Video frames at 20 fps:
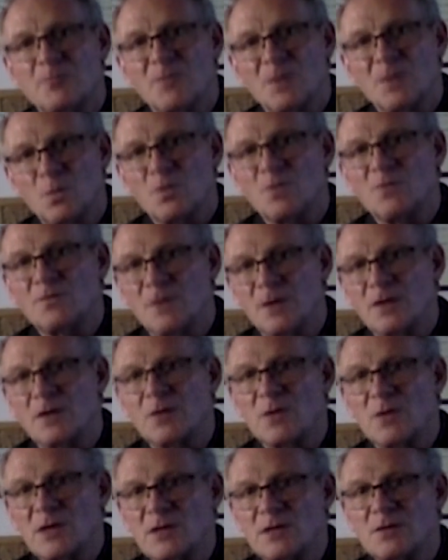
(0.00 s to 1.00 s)
we'll find a
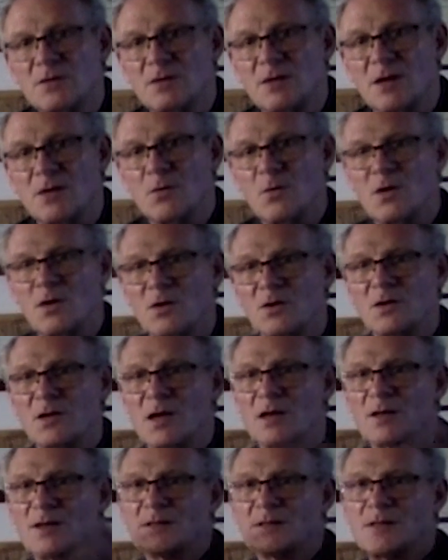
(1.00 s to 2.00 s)
way to do that. We're on
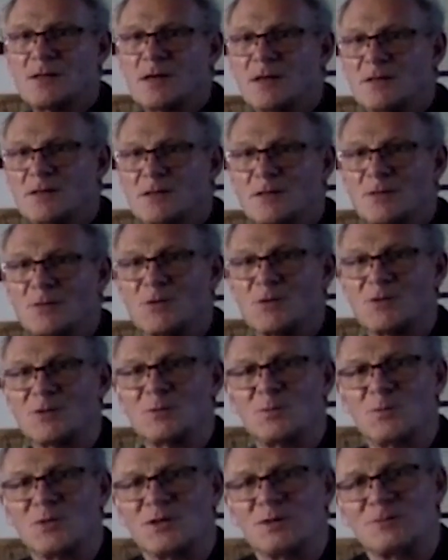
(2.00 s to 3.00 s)
other sides of the
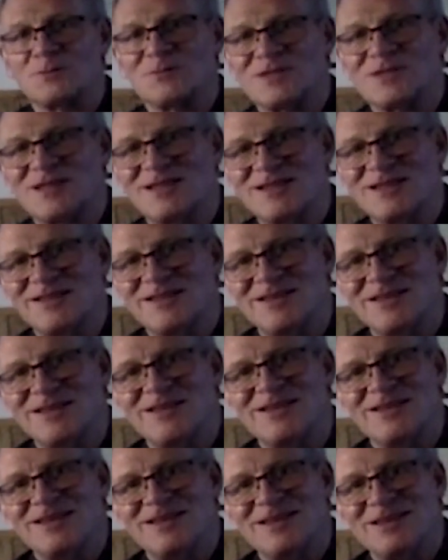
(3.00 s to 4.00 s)
world, but
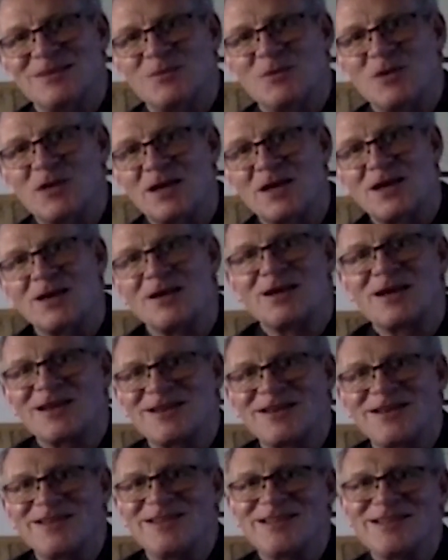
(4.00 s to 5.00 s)
we can
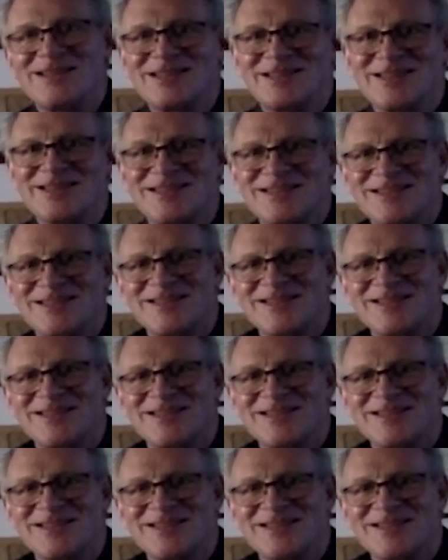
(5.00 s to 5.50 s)
connect like this.